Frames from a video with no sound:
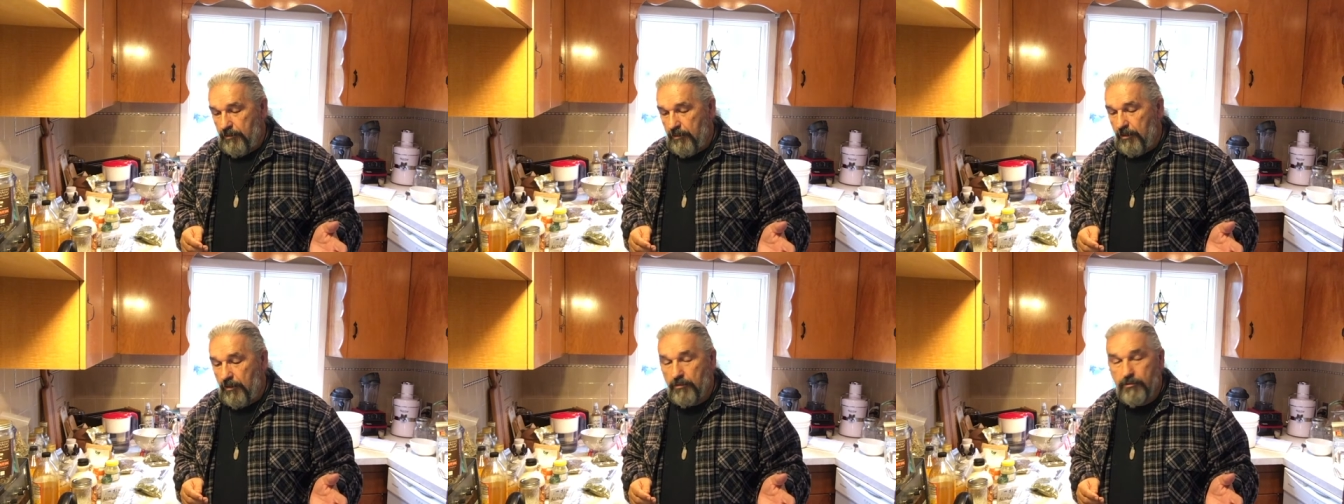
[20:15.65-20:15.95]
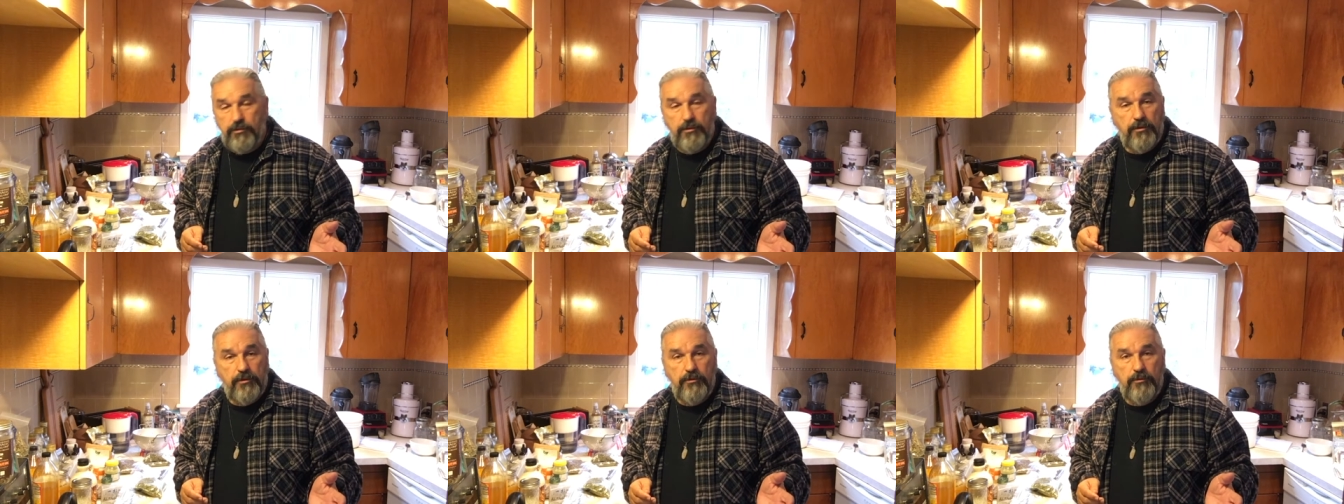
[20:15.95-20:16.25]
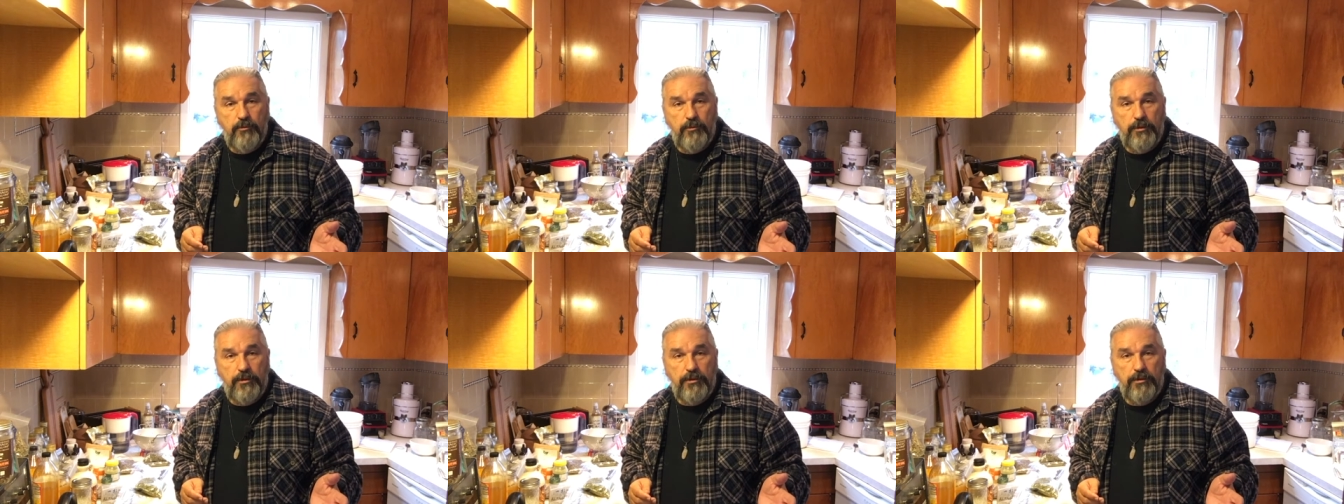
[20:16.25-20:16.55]
I'll see
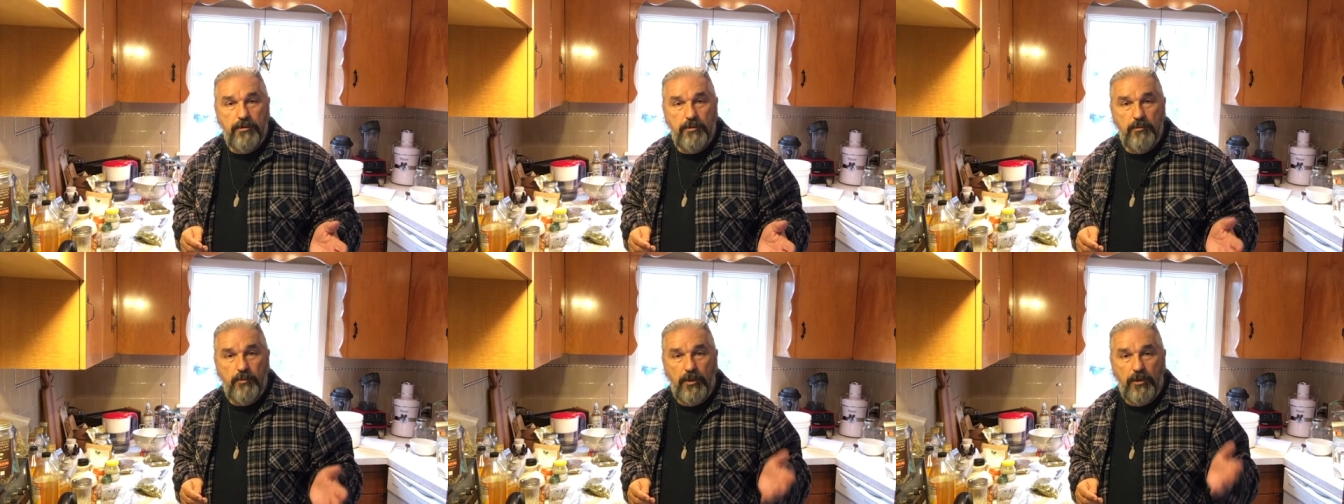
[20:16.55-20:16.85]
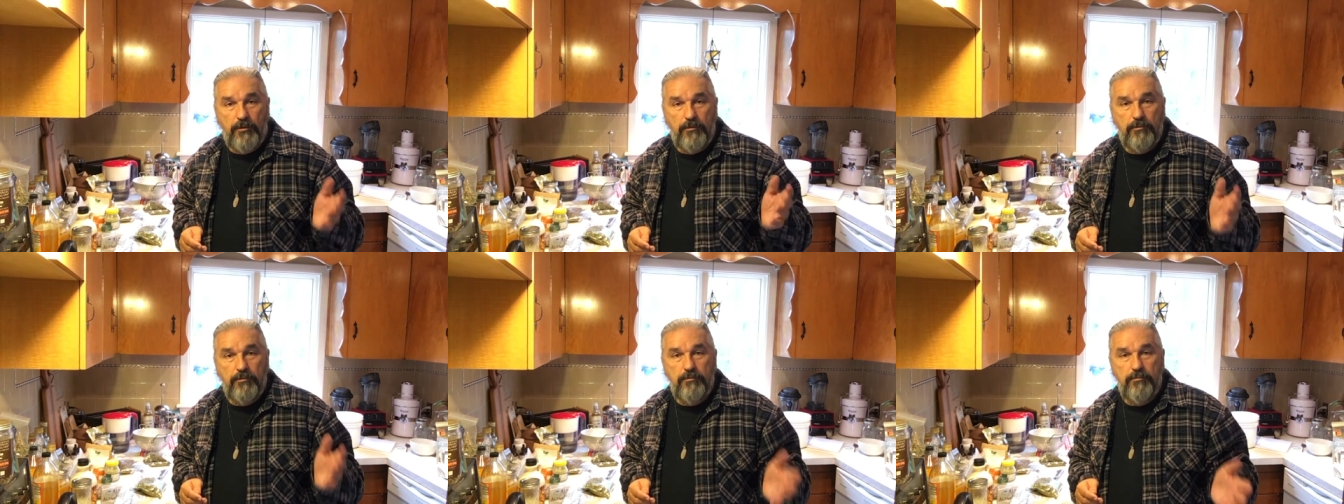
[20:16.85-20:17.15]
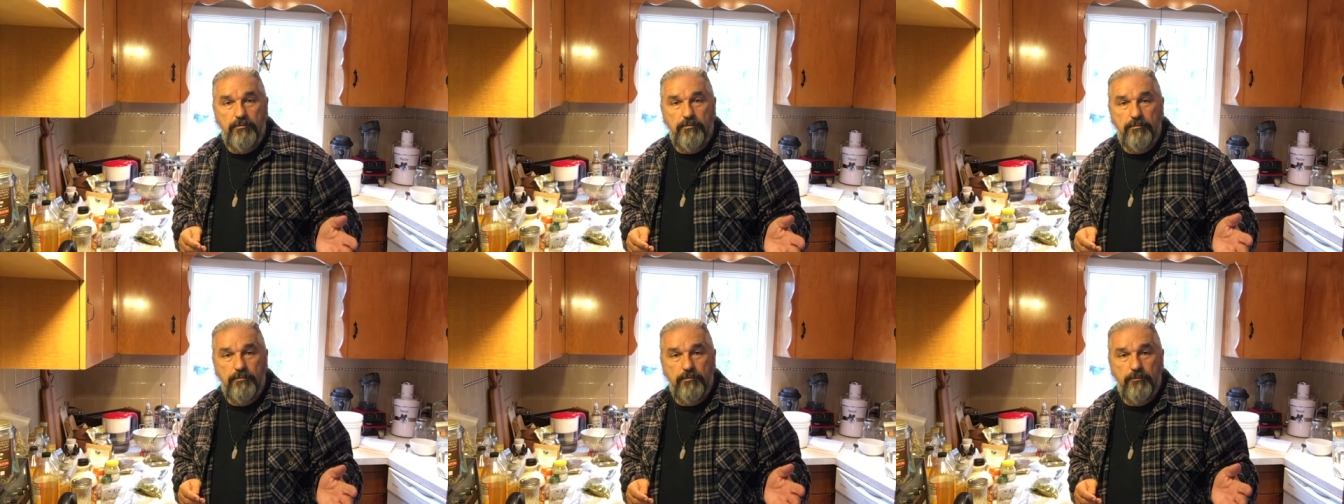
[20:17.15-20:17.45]
you in about
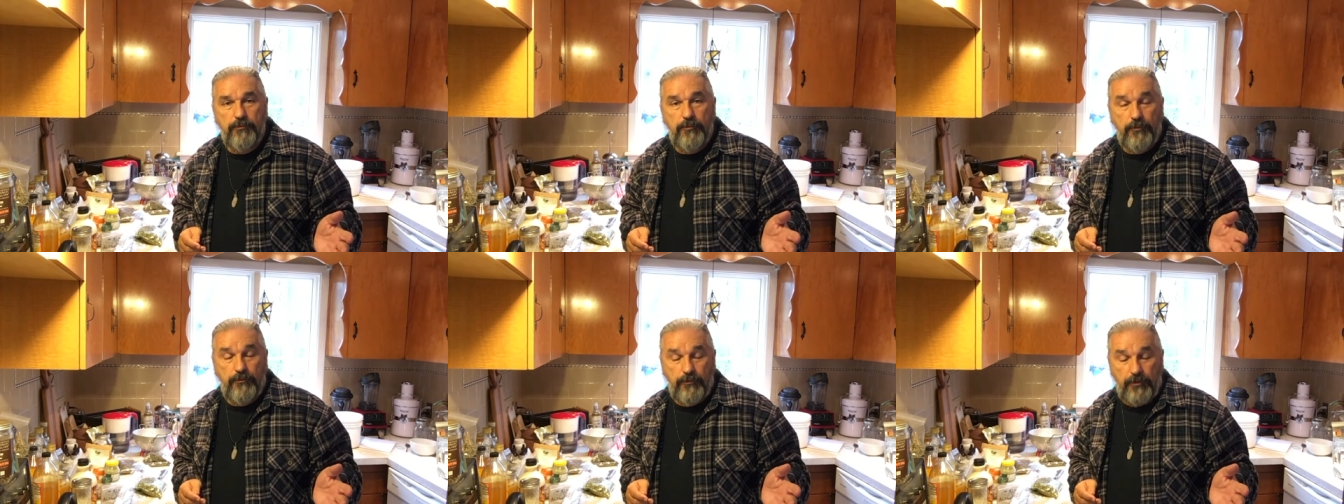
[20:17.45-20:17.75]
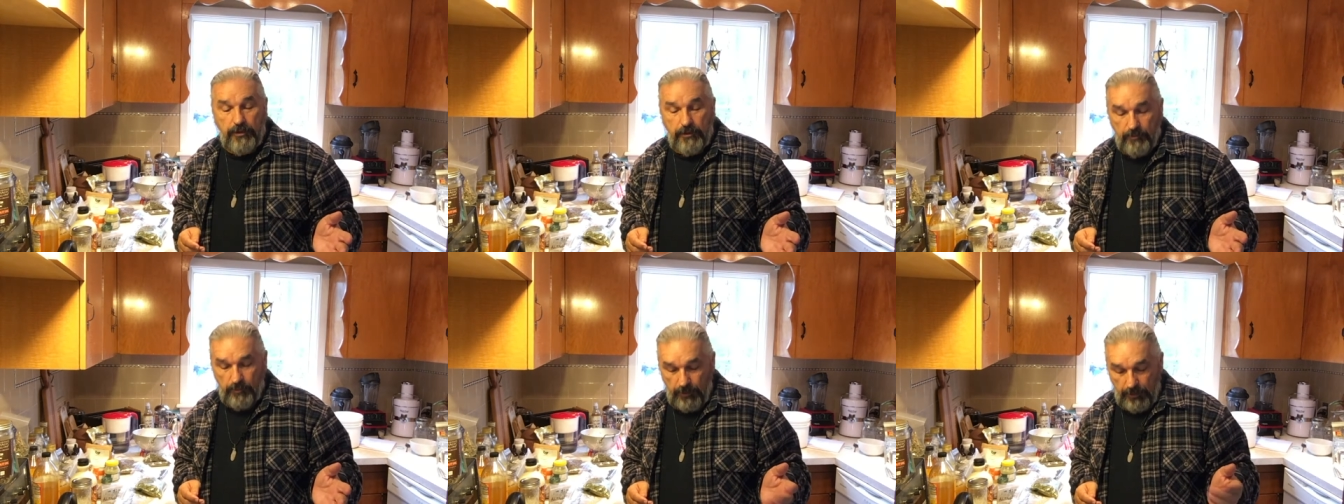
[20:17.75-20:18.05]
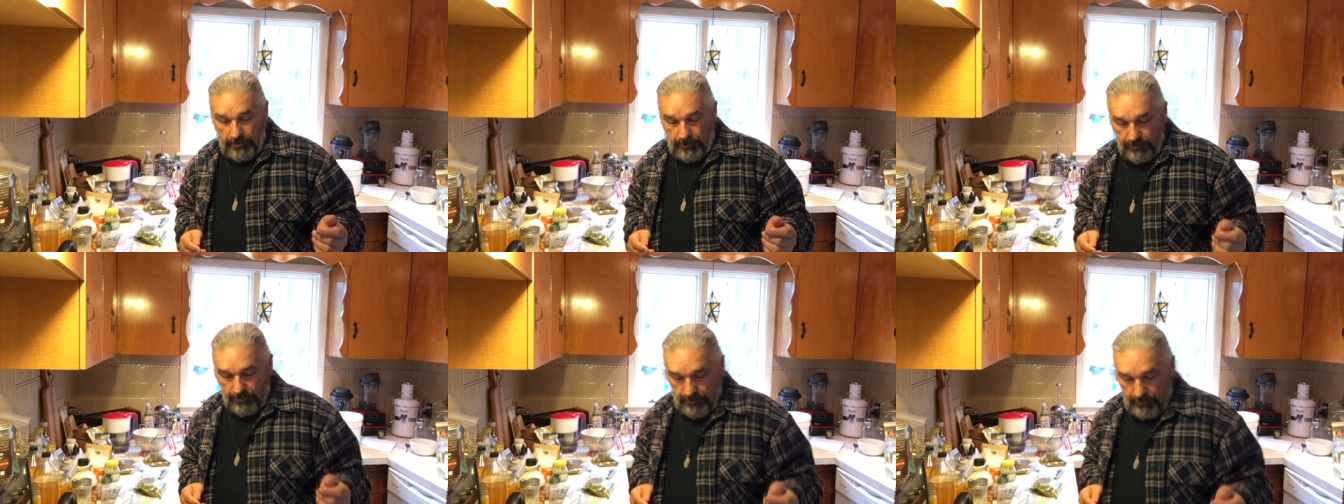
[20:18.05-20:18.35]
15
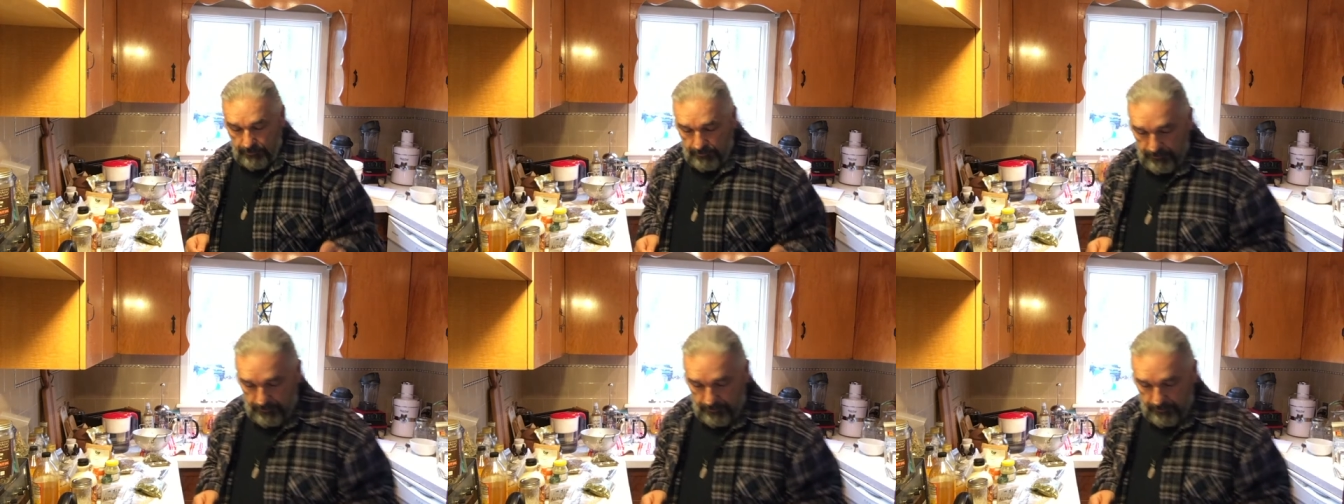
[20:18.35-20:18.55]
minutes.